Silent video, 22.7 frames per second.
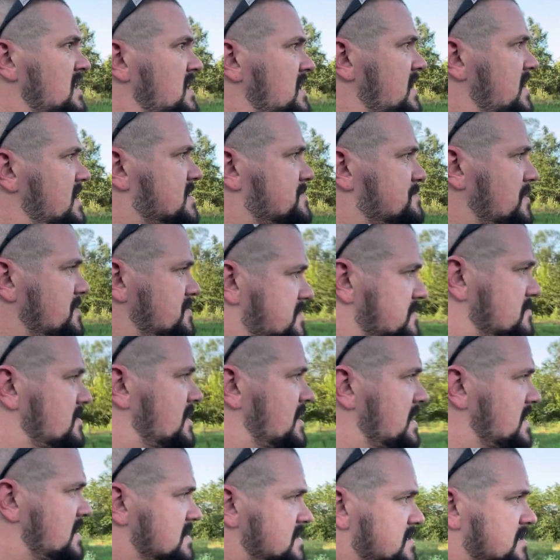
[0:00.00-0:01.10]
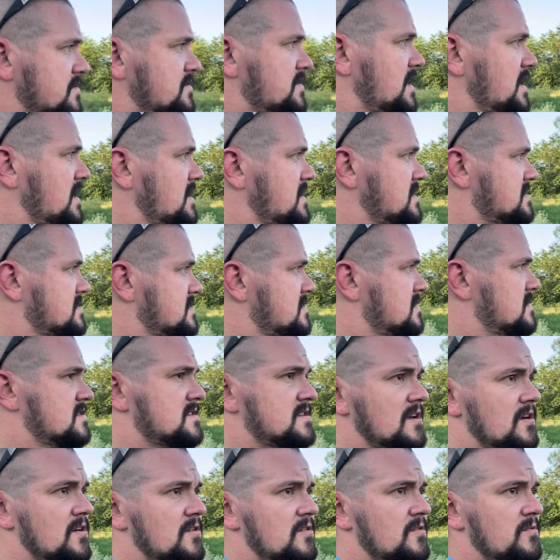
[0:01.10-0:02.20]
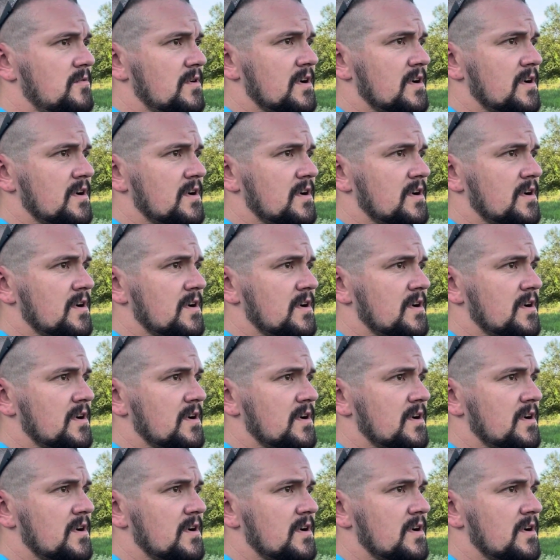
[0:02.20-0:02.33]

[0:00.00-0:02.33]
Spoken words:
It's supposed to rain in 2 days, so we're